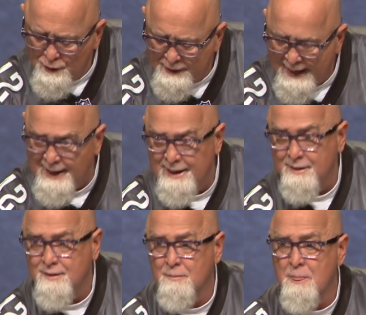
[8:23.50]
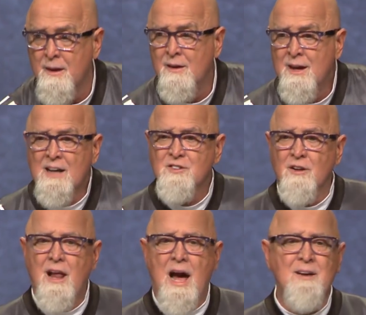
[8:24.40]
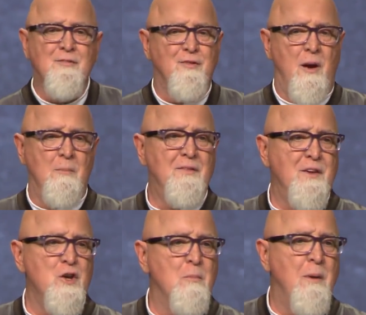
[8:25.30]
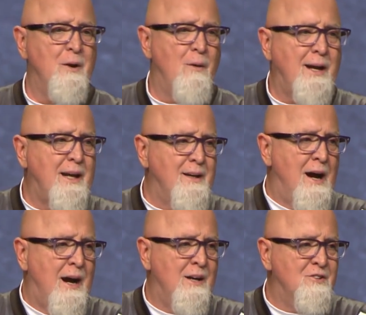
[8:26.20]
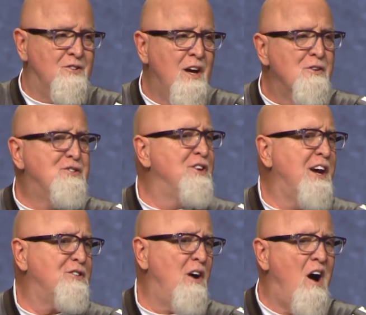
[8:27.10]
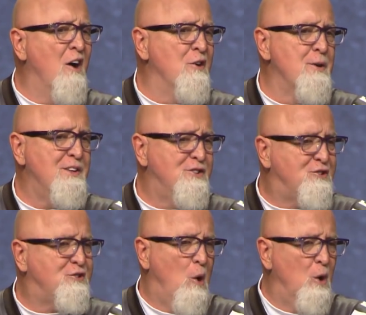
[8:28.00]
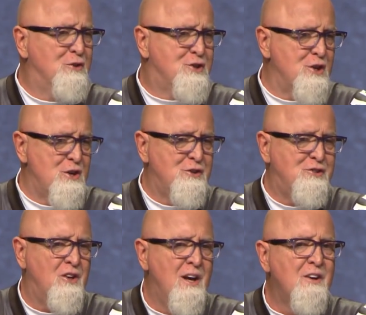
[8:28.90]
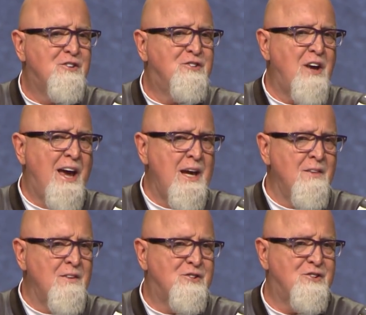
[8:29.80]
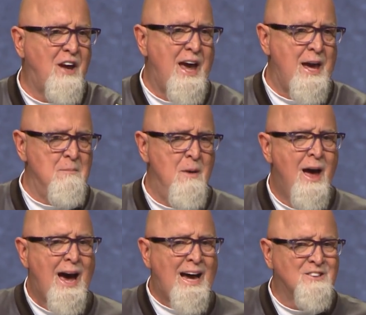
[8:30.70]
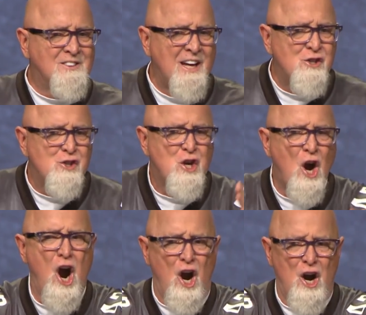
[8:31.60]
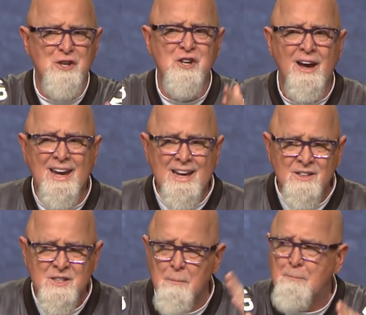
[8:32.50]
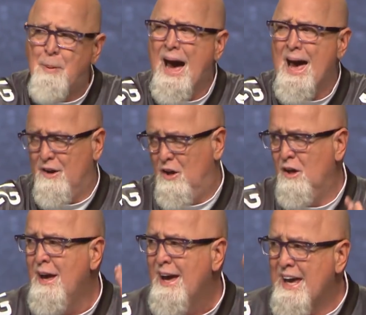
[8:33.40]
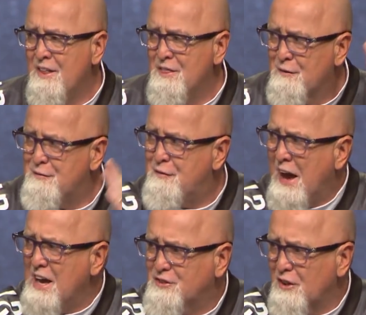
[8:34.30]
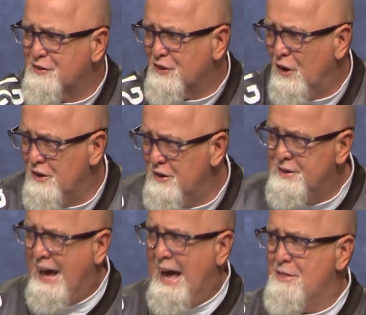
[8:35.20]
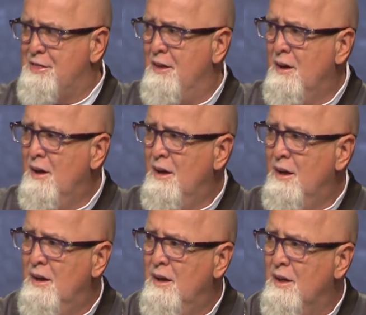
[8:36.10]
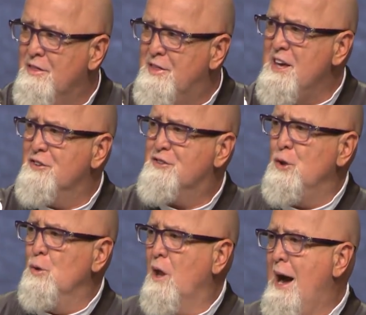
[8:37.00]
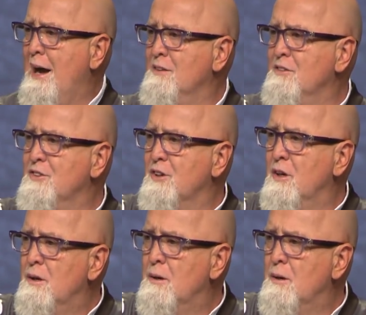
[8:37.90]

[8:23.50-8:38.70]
Brigade has a line from it that you might recognize. six hundred soldiers saying the same as they charge into battle in the face of certain death. These two lines.